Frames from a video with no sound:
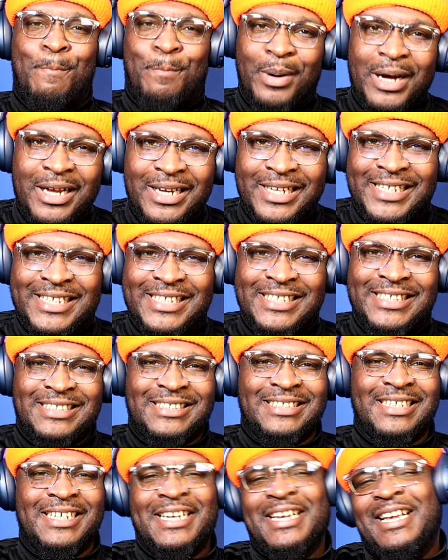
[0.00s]

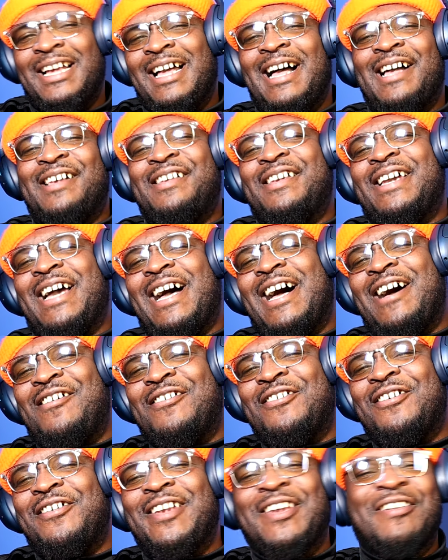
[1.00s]
Bullies. I
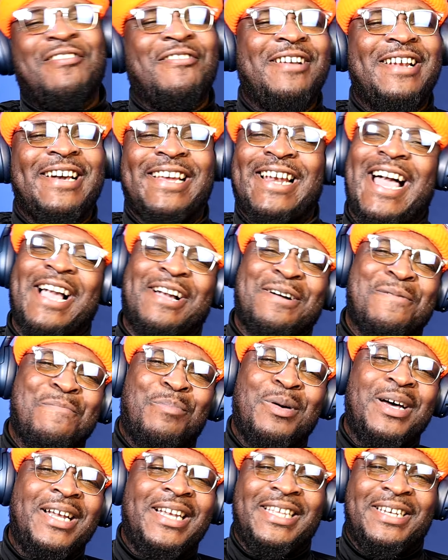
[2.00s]
don't know. He don't look like a
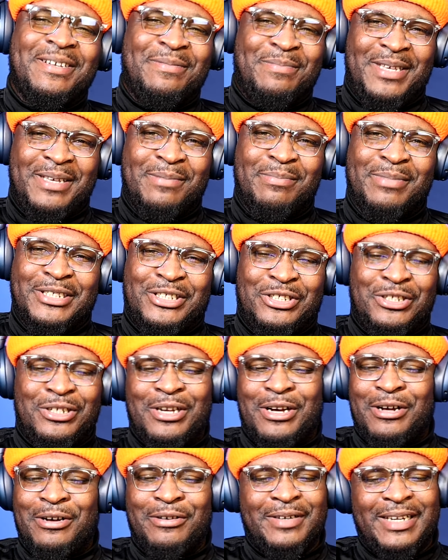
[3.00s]
bully to me, but you
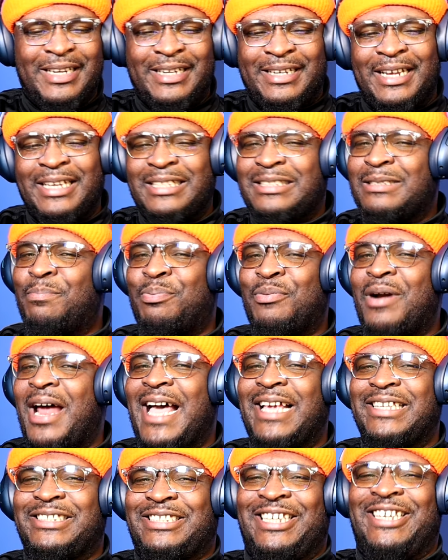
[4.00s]
know they
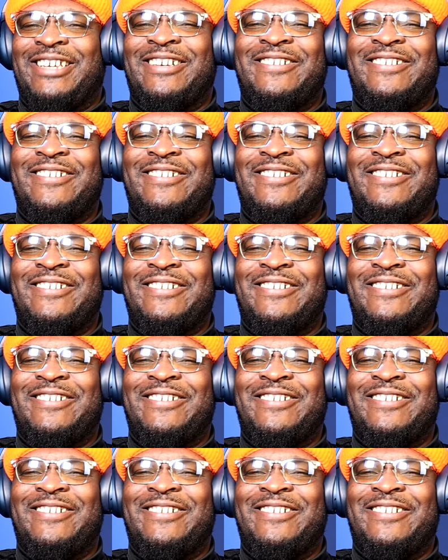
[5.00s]
surprise